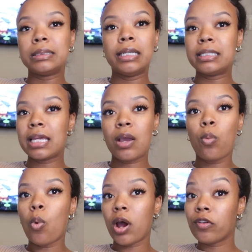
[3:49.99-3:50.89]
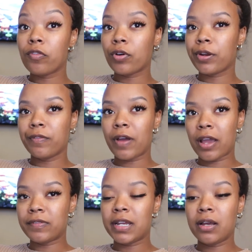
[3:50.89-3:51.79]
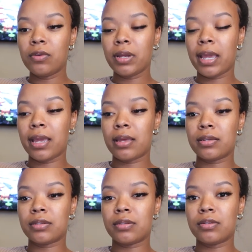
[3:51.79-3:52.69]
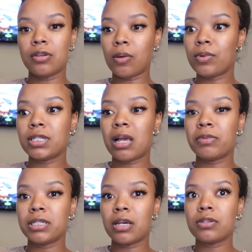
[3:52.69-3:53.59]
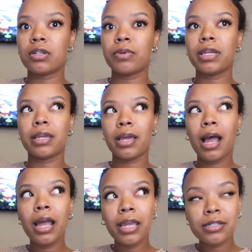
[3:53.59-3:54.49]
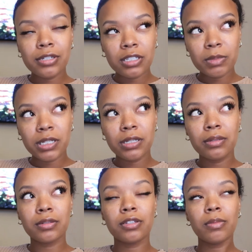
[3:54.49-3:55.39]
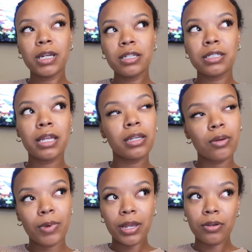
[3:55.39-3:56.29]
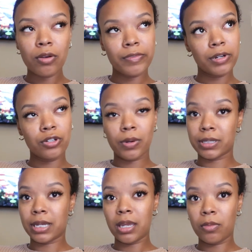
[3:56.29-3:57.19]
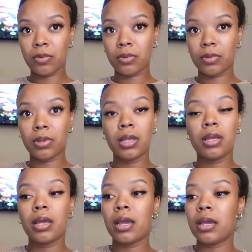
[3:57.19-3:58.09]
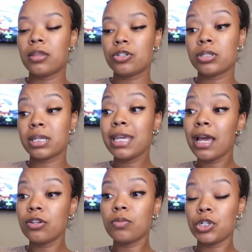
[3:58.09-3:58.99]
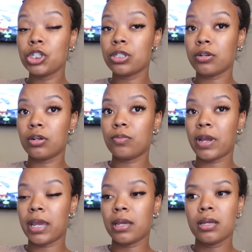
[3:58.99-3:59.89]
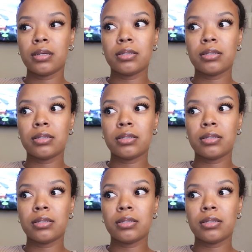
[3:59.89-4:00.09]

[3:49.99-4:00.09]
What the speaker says: It's like 1:45 now, and no one's helped us out. So we're like, hi, excuse me, do you mind sending a waiter over to our table? And then she's like, yeah, don't worry, she's on her way.